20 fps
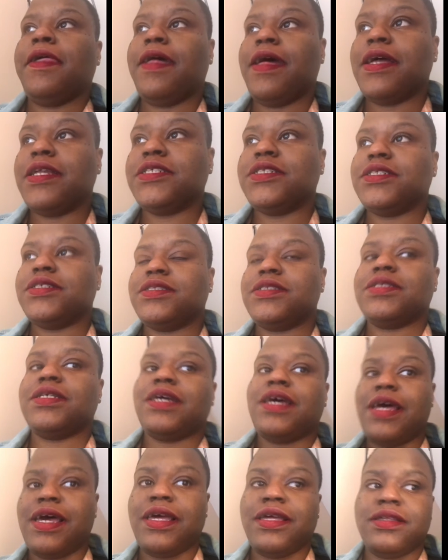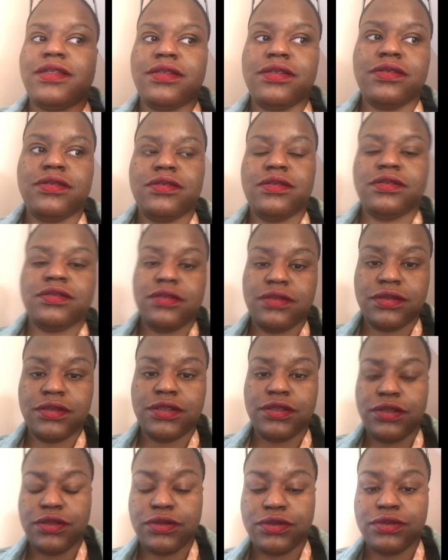I just got the
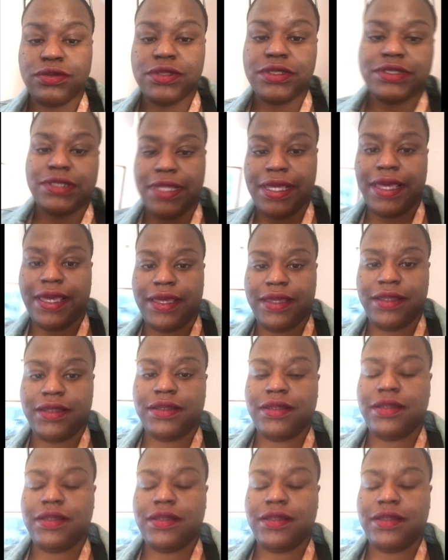news that